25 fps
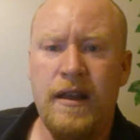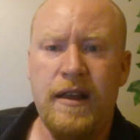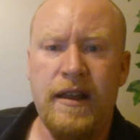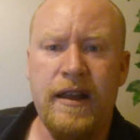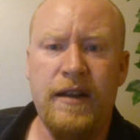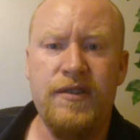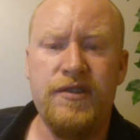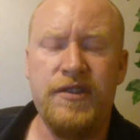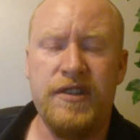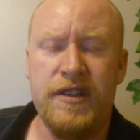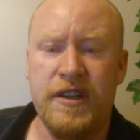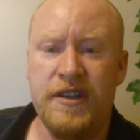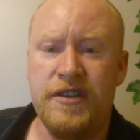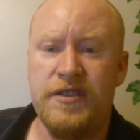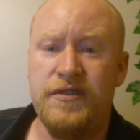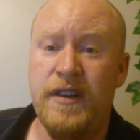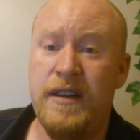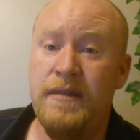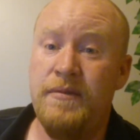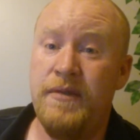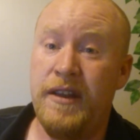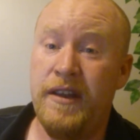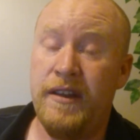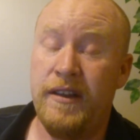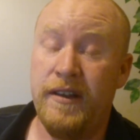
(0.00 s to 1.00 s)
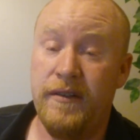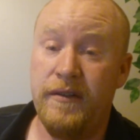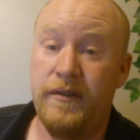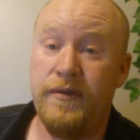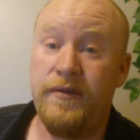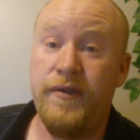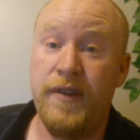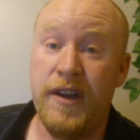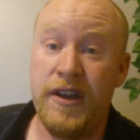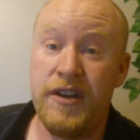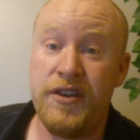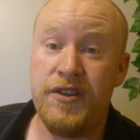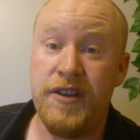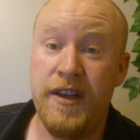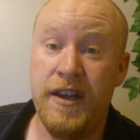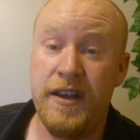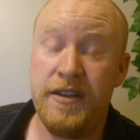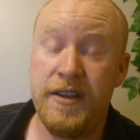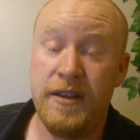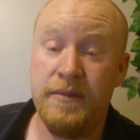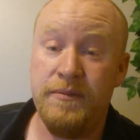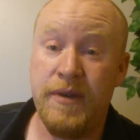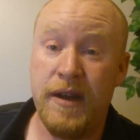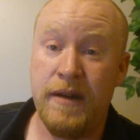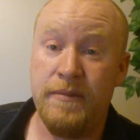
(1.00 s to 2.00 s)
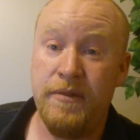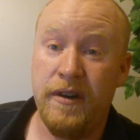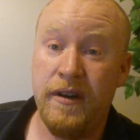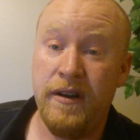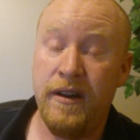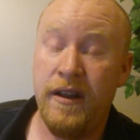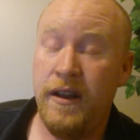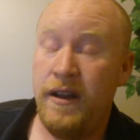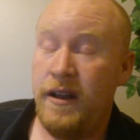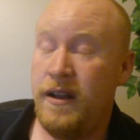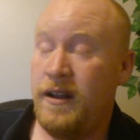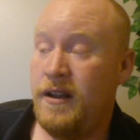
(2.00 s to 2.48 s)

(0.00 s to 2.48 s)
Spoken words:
That was an extremely fresh tasting pepper.